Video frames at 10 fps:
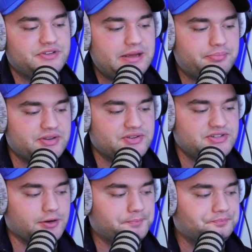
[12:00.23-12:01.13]
this
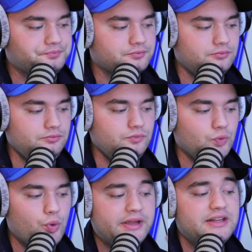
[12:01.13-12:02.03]
year.
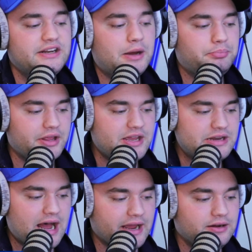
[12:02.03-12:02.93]
Well, he ended up playing
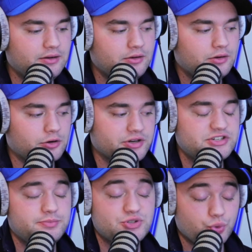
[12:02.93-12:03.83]

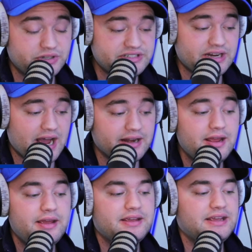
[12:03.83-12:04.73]
29.
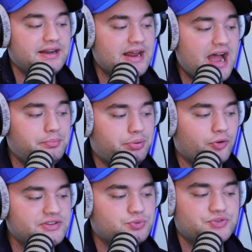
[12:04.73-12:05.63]
He had 9
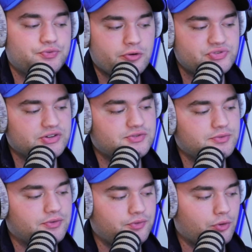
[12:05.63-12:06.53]
points, was 4-6 from the
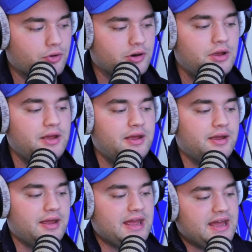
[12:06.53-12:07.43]
floor,
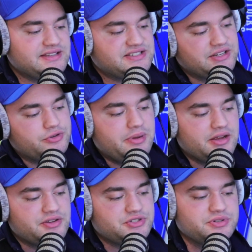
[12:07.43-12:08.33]
had 6
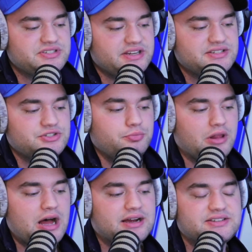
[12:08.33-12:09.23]
rebounds, 2 assists, 2
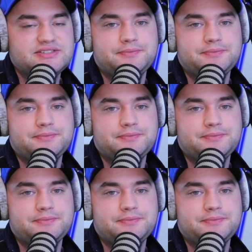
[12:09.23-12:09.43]
blocks,